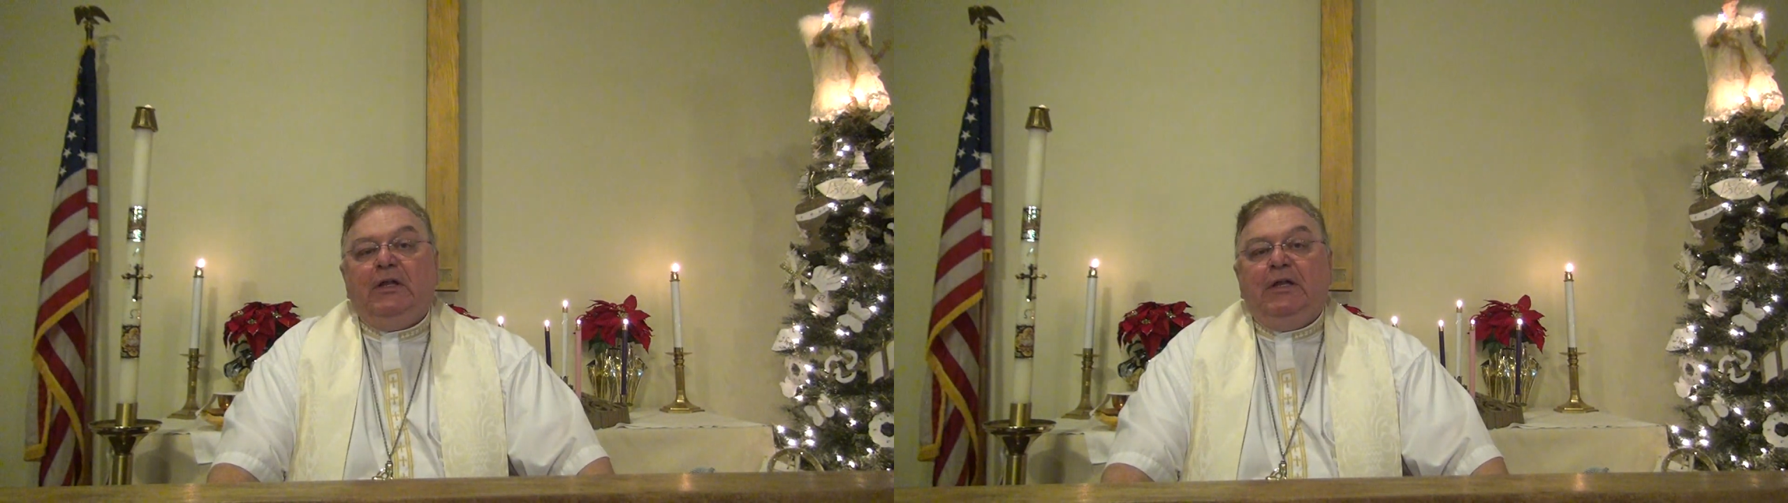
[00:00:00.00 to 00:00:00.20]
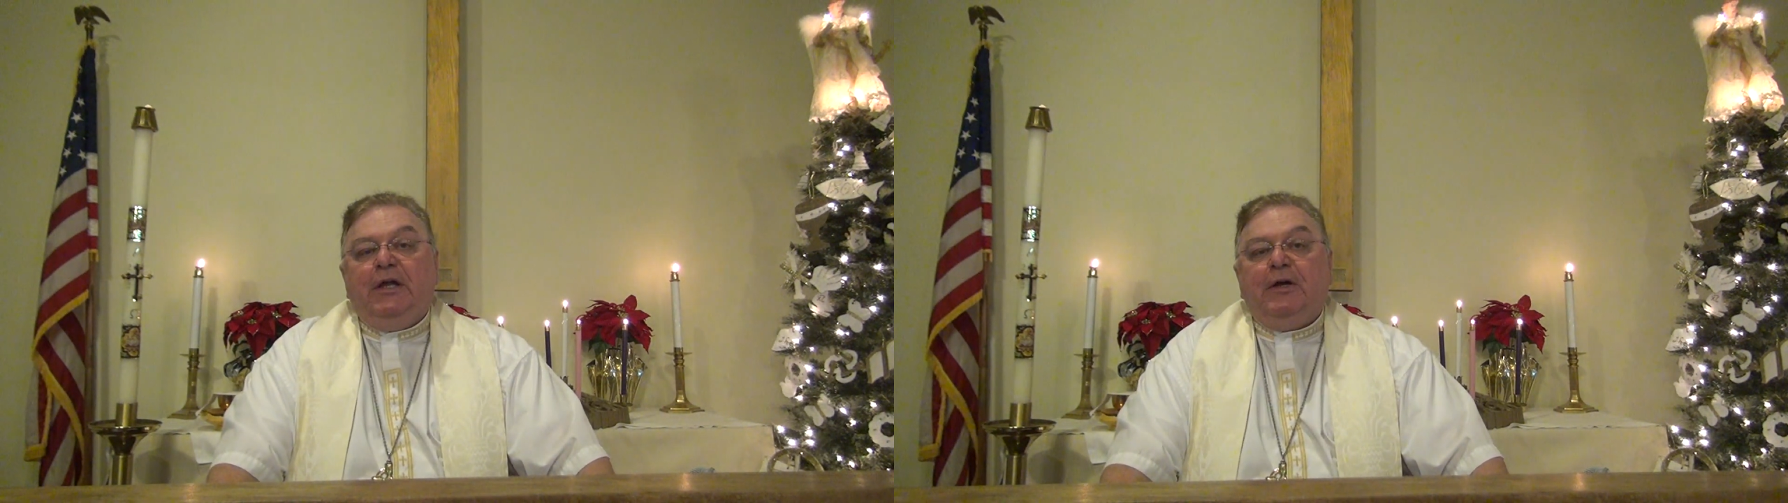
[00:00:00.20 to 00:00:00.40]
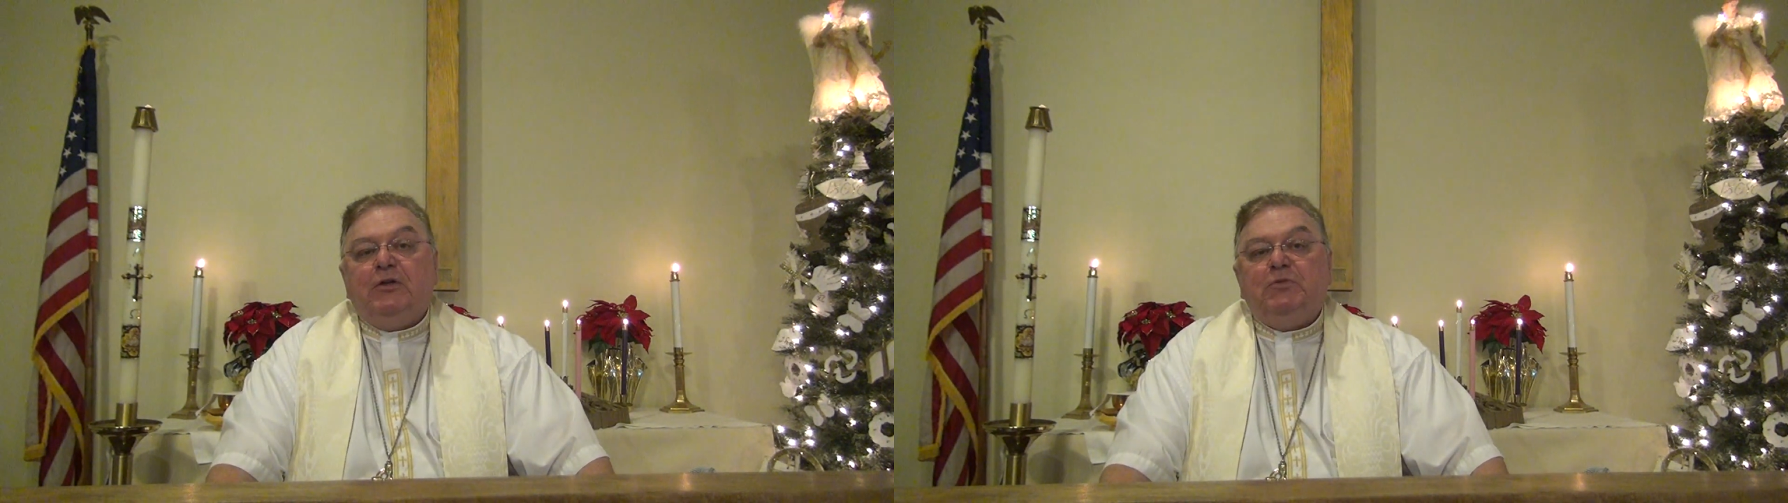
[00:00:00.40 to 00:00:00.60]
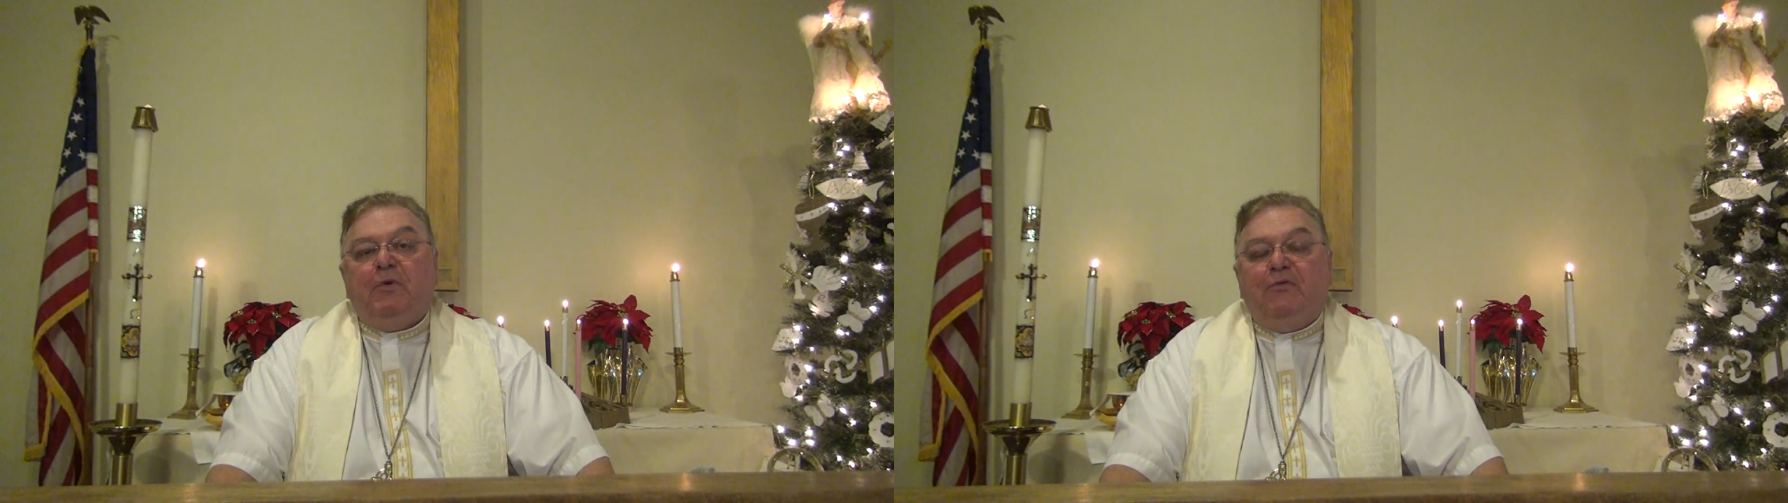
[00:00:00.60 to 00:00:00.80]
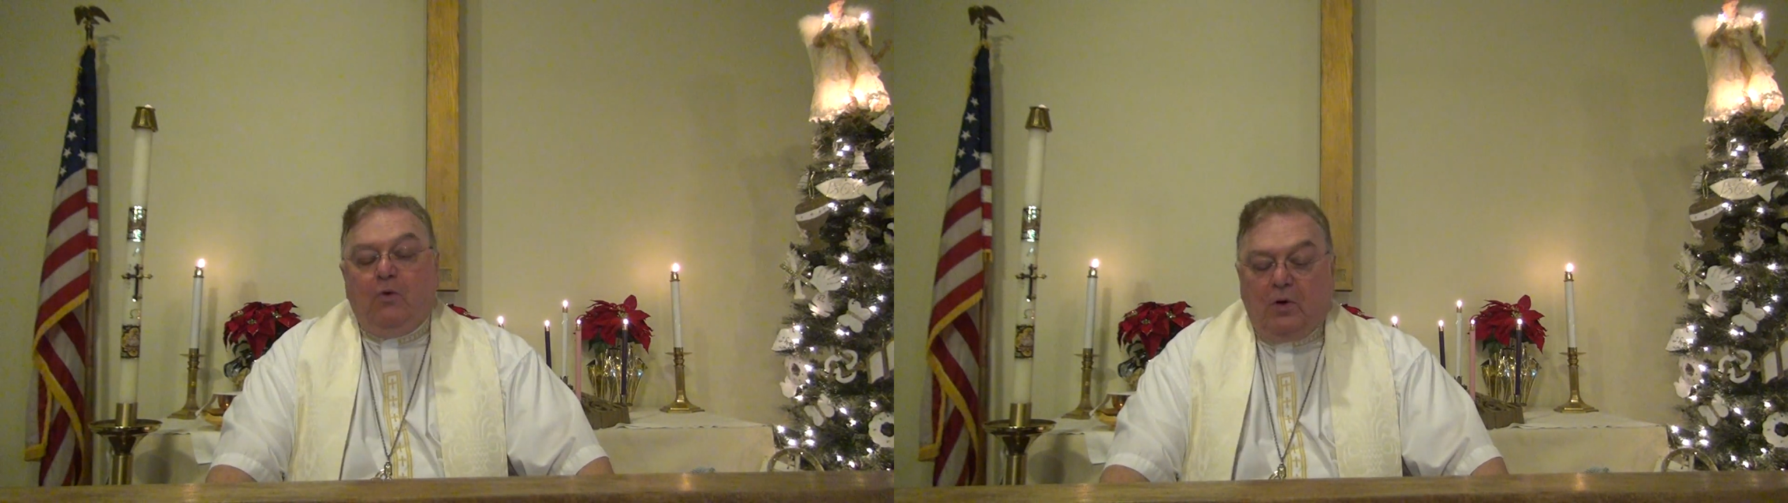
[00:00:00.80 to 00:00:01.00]
years
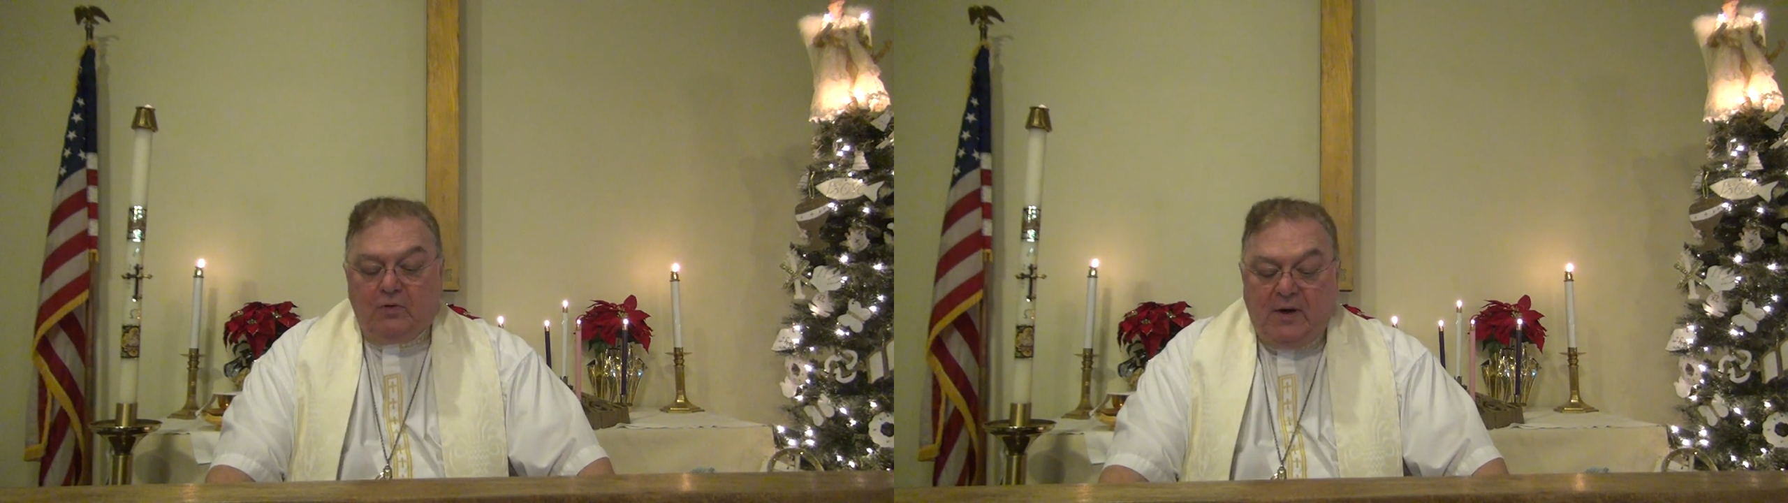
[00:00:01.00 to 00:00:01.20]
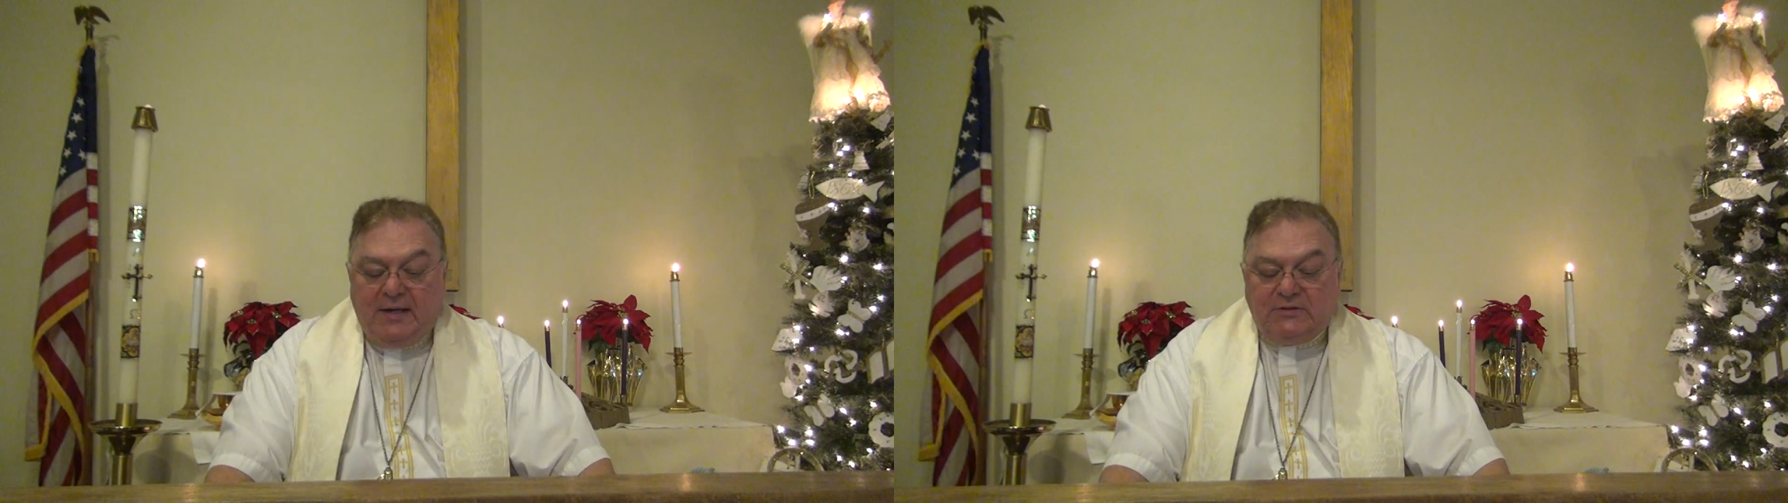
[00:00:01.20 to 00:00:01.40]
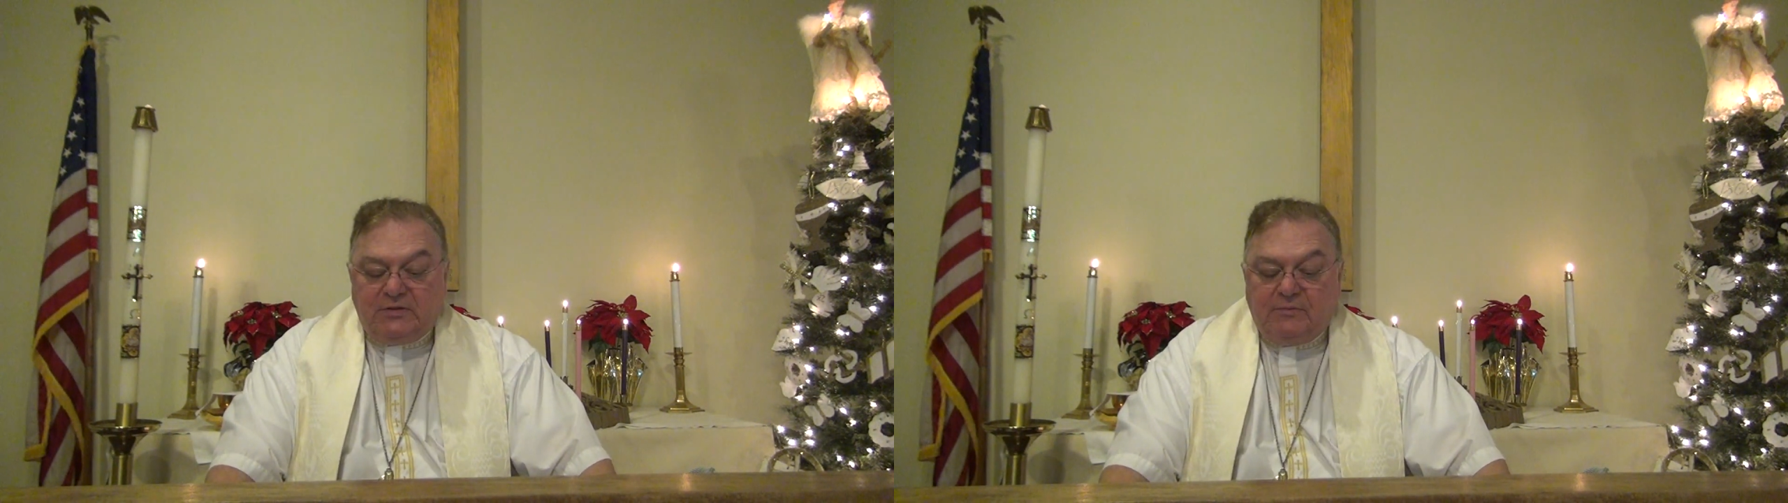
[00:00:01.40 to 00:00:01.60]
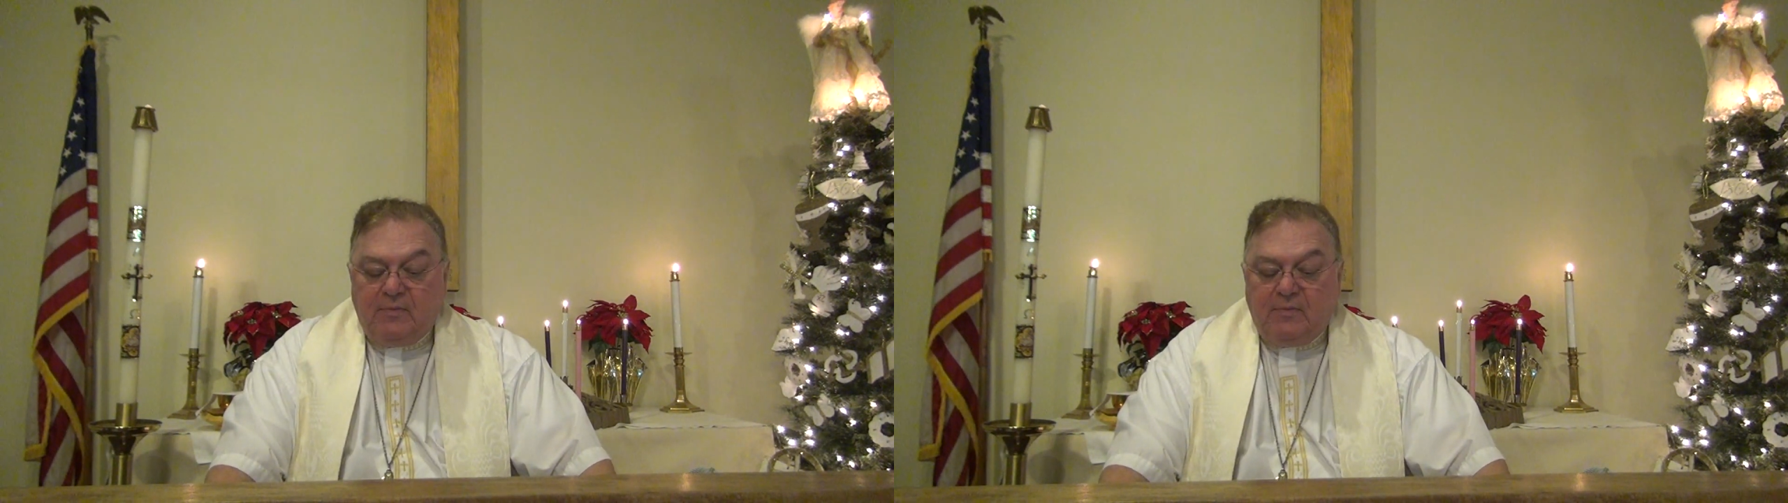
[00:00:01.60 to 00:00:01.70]
before Christ,